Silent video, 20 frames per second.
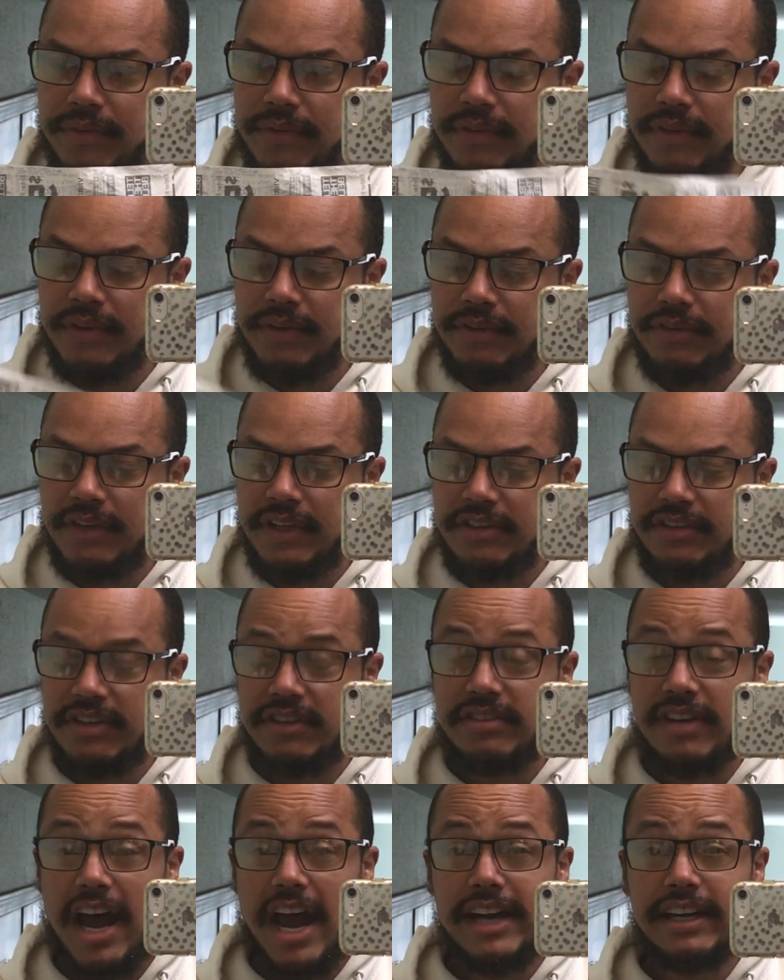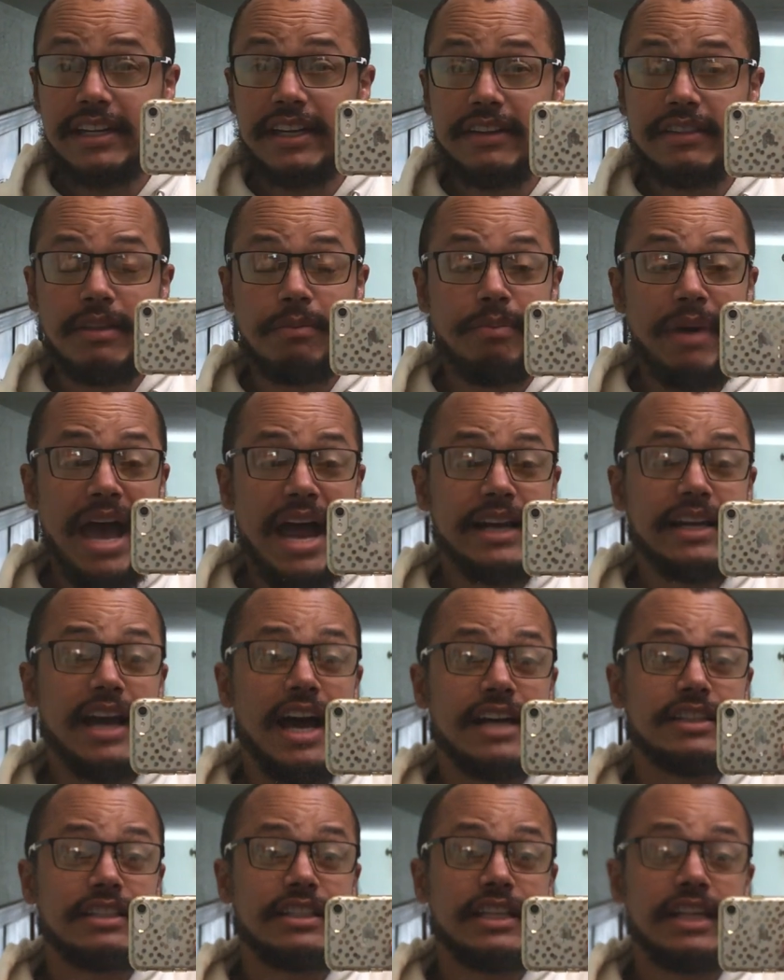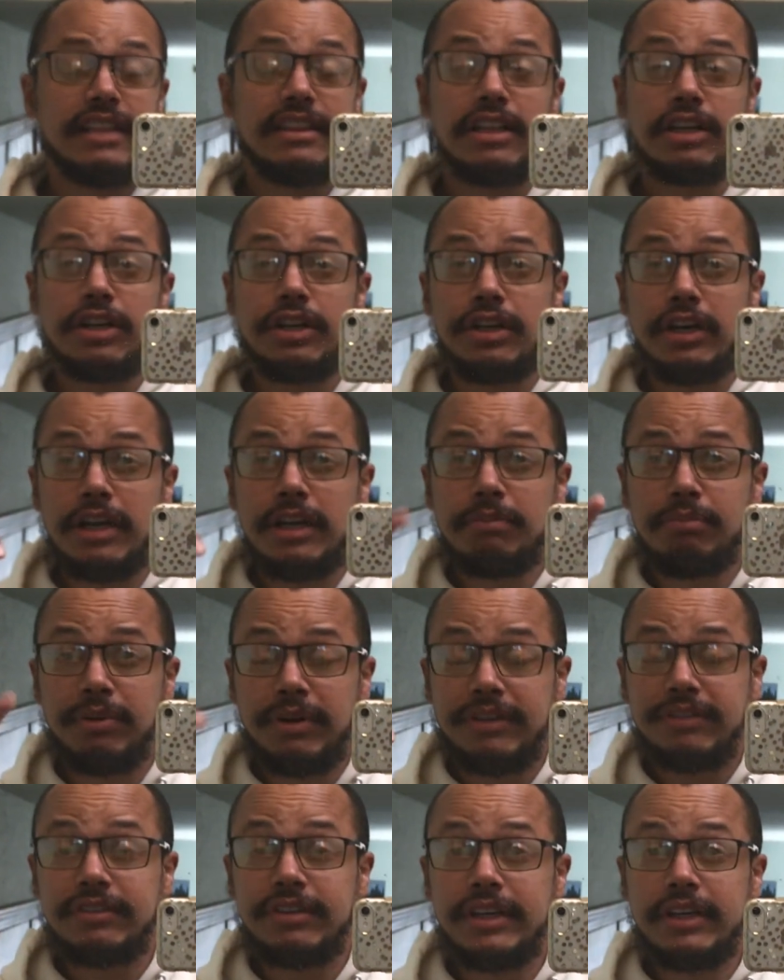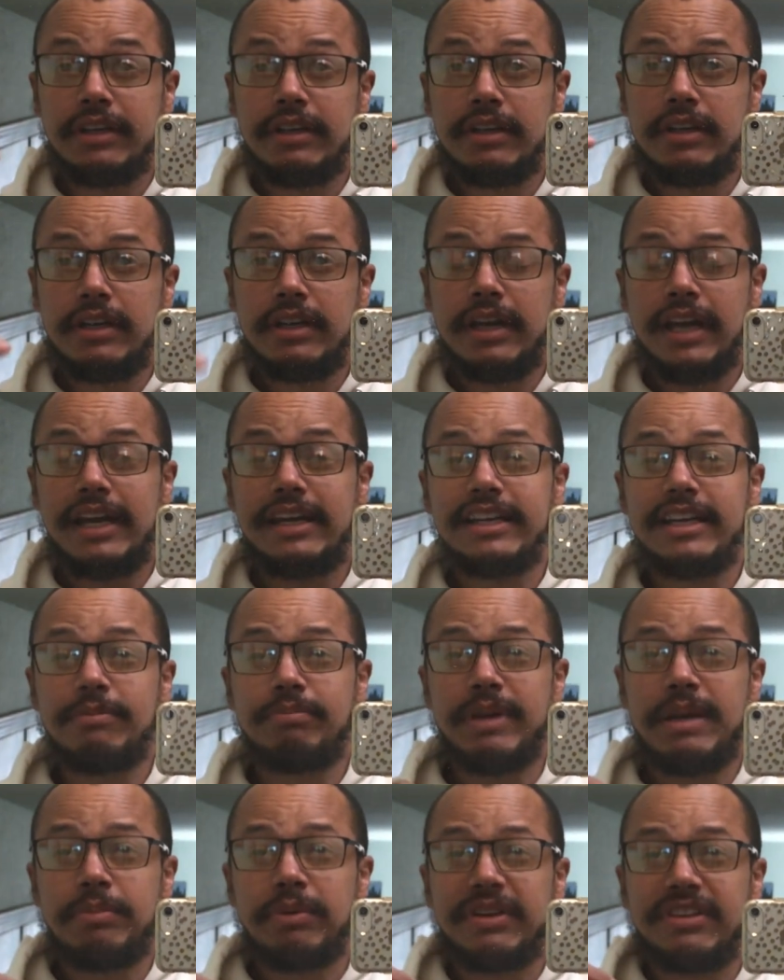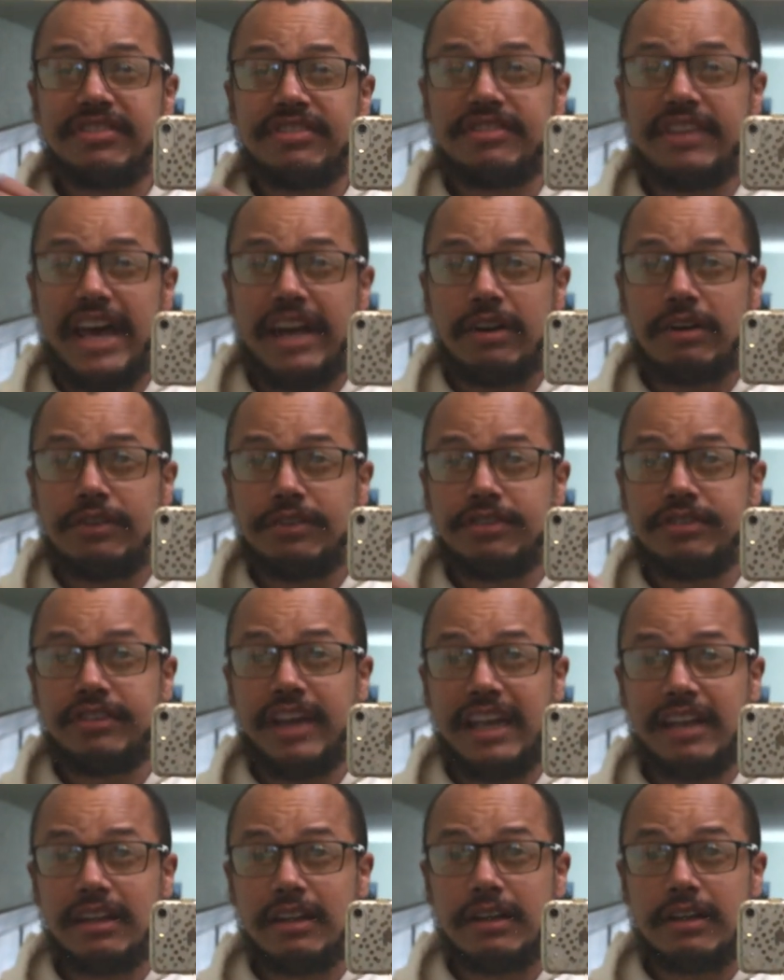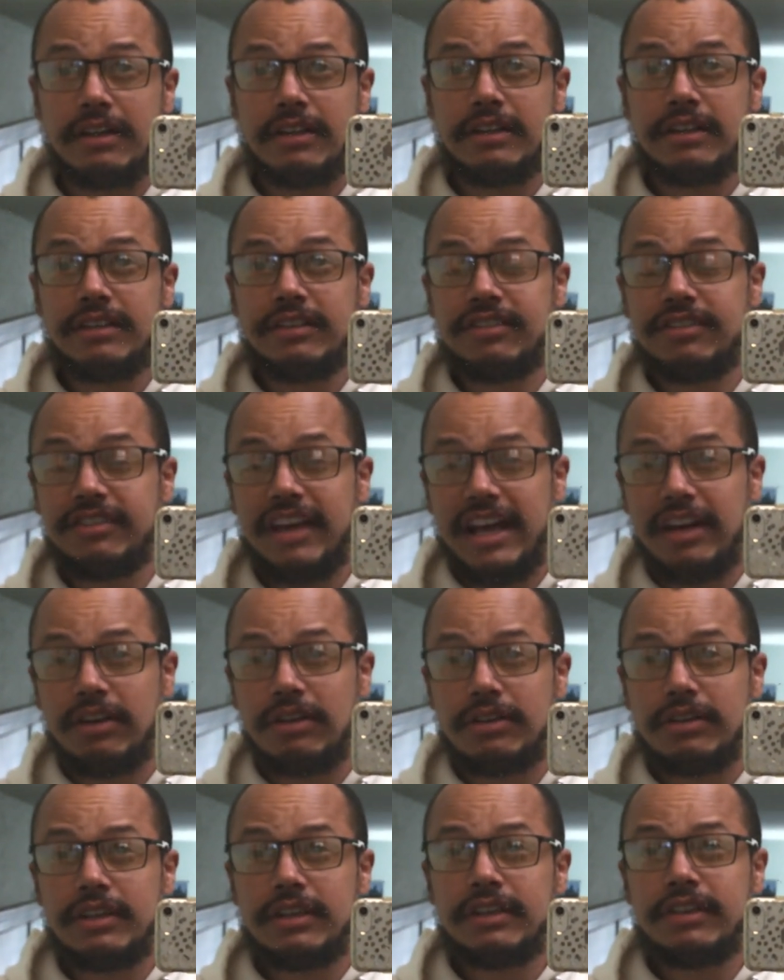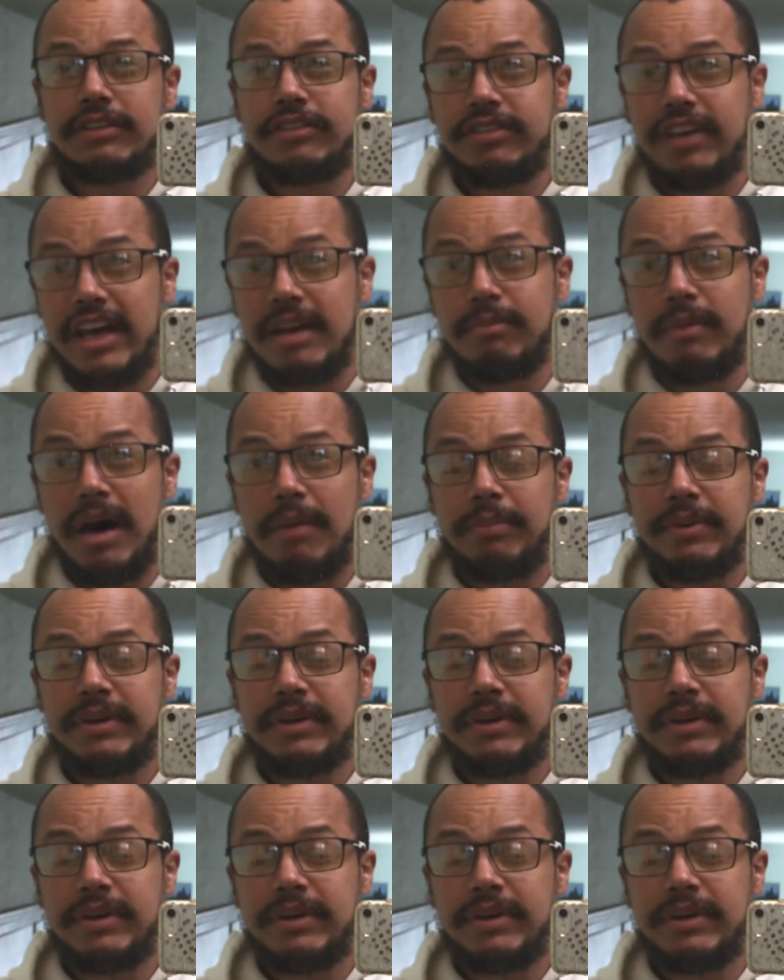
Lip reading: Because it's designed to get the bad guys to get the good pussy and to get people to settle, set them up,